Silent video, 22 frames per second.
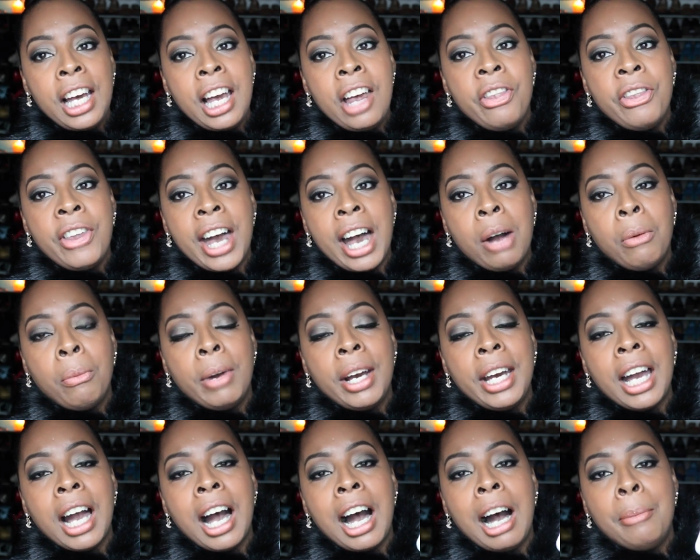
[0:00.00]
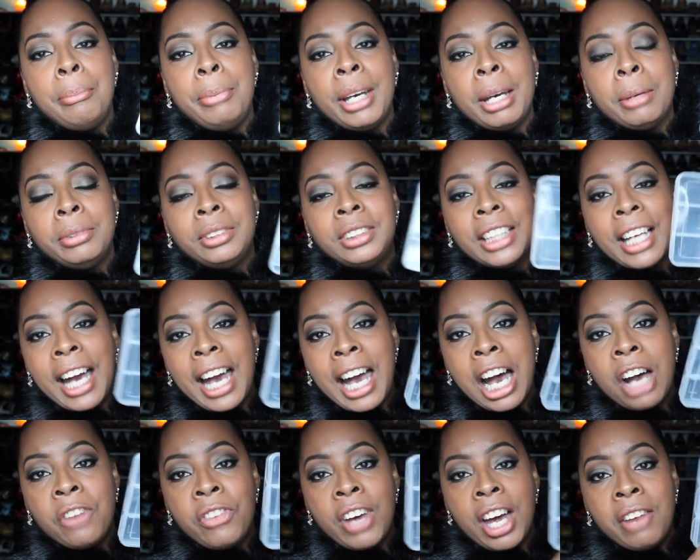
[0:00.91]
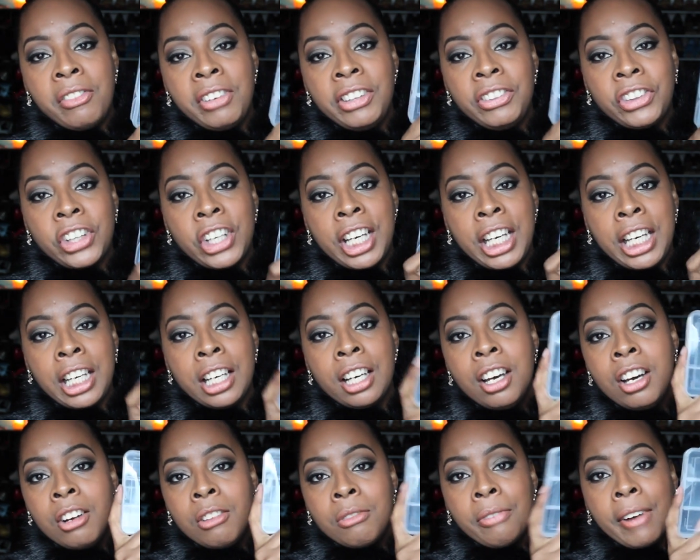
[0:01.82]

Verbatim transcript: and that way I'll be able to have everything